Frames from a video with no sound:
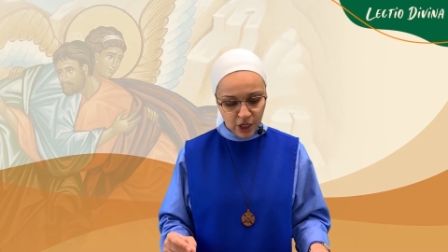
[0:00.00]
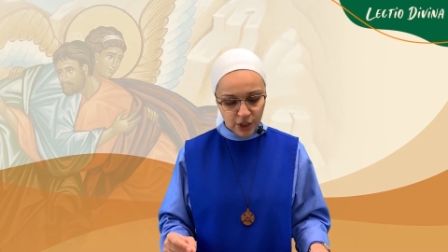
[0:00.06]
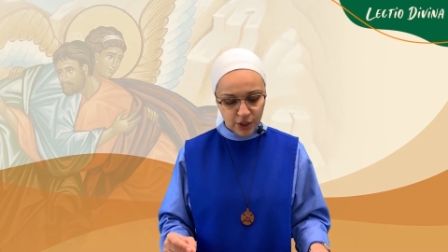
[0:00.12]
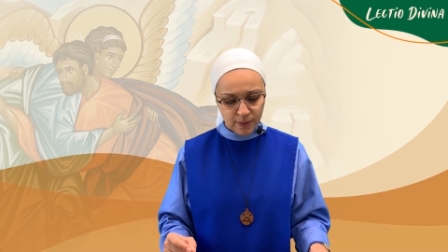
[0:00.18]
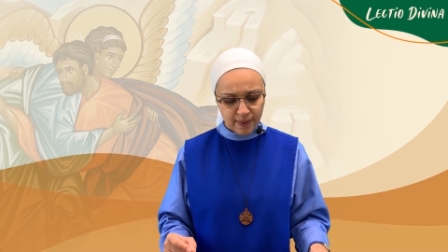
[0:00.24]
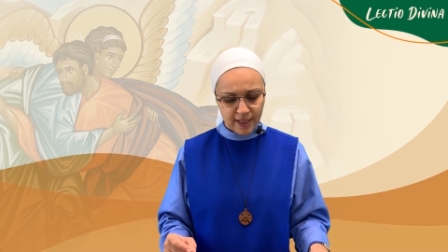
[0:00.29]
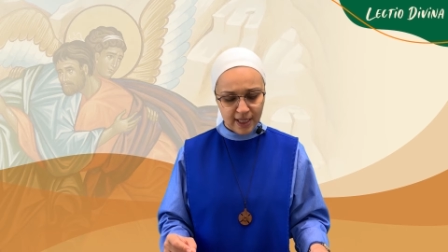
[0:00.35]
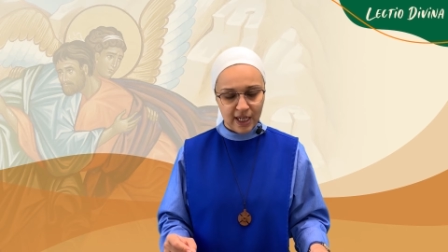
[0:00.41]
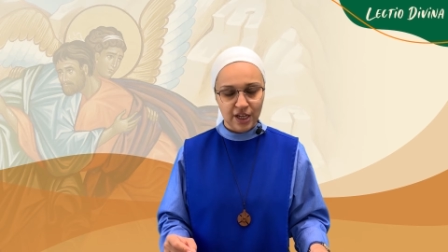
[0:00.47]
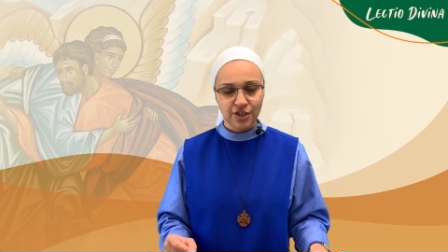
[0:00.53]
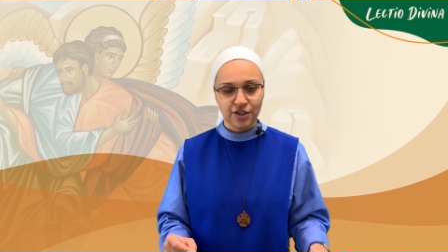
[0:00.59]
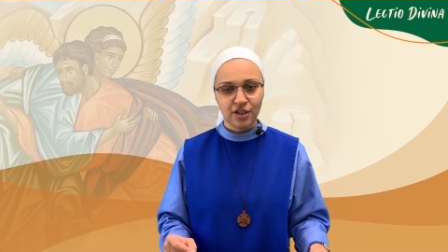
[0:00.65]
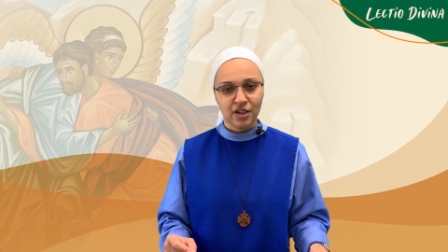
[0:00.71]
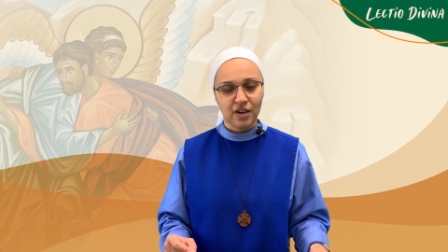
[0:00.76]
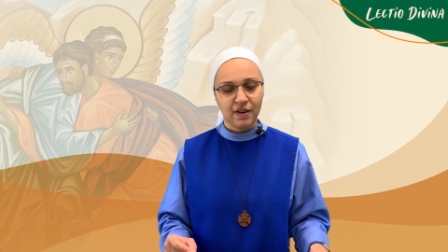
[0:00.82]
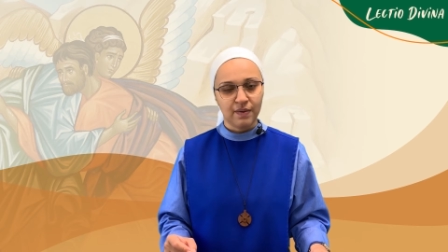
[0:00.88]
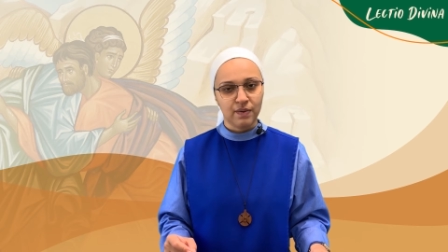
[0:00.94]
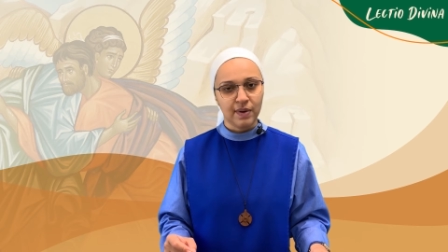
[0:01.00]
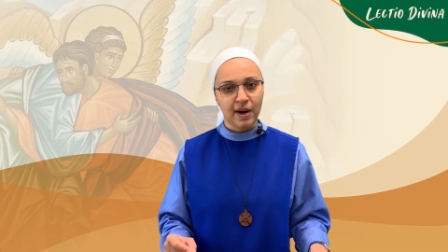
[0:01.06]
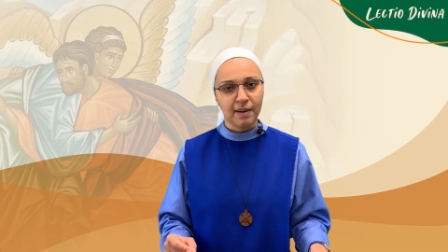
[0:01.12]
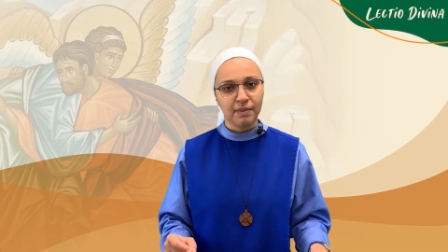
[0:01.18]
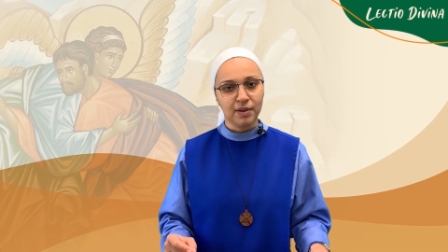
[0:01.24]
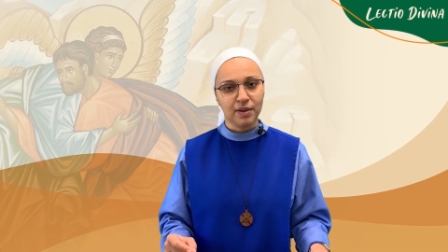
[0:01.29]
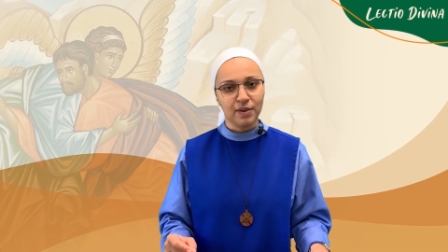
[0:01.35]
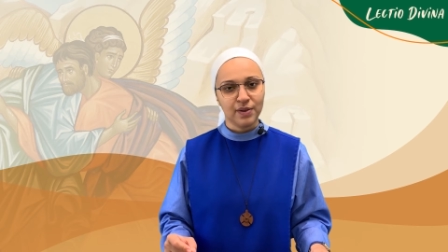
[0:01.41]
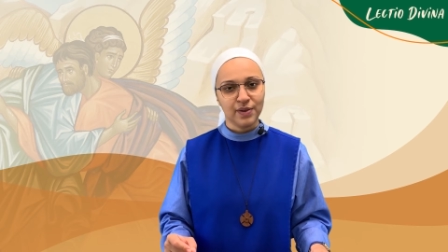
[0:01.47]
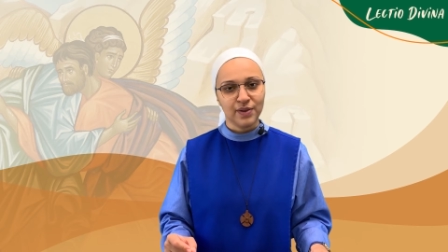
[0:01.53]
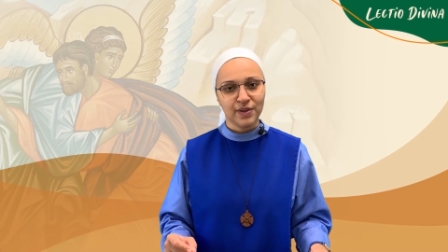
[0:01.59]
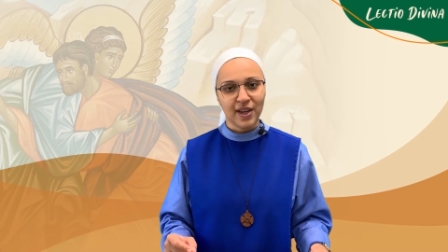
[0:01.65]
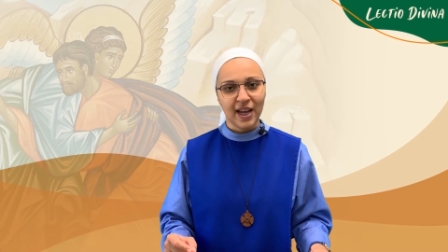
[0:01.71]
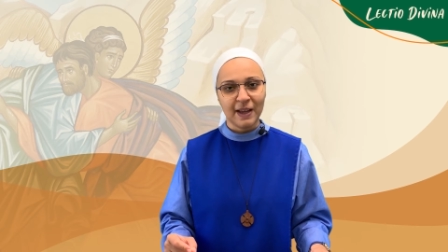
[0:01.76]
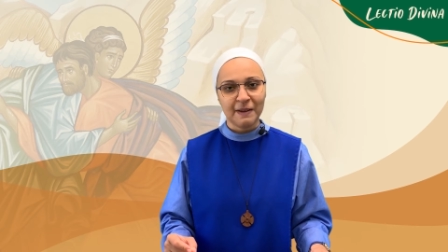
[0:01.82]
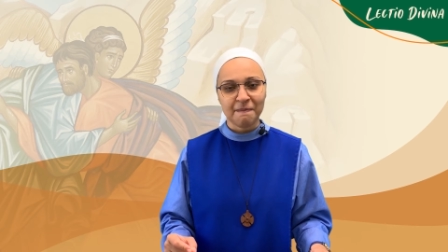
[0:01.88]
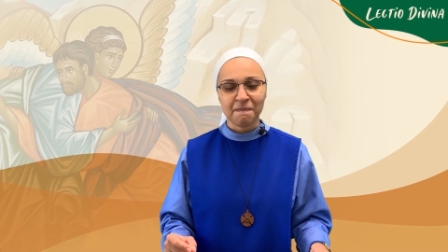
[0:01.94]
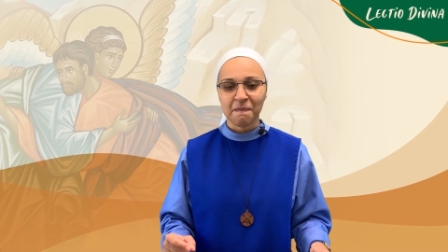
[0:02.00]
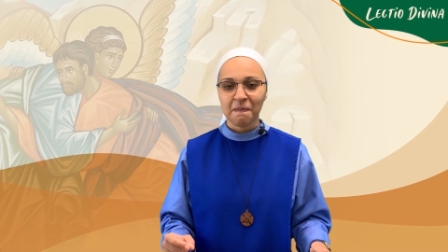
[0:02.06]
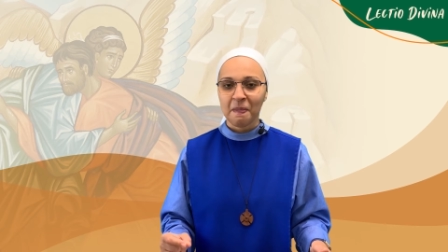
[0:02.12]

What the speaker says: to a nation of rebels, saying,